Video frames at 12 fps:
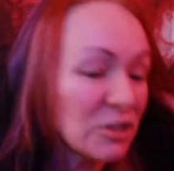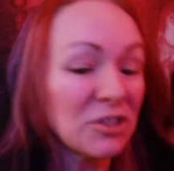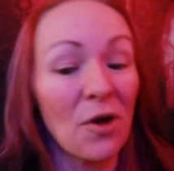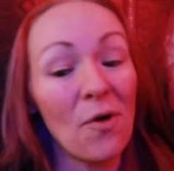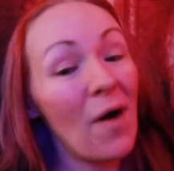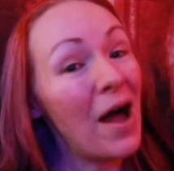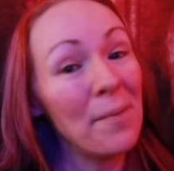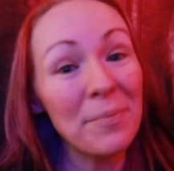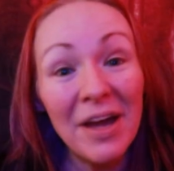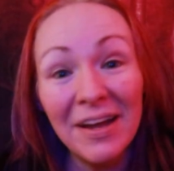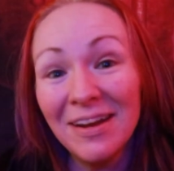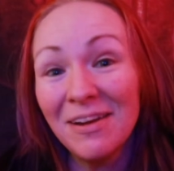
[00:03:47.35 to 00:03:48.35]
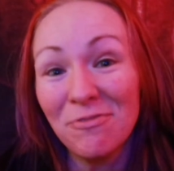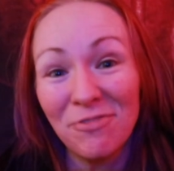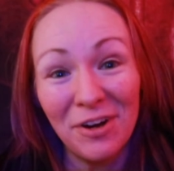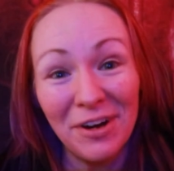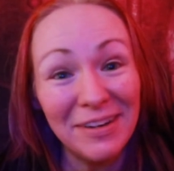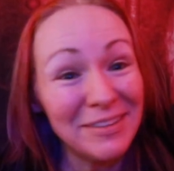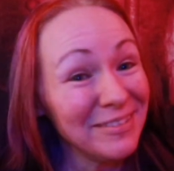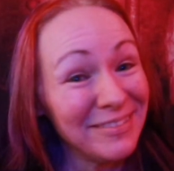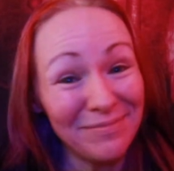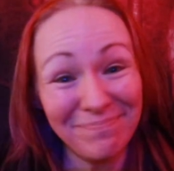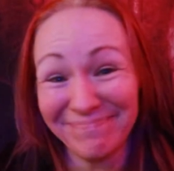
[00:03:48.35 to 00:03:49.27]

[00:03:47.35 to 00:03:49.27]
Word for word: So I'm gunning for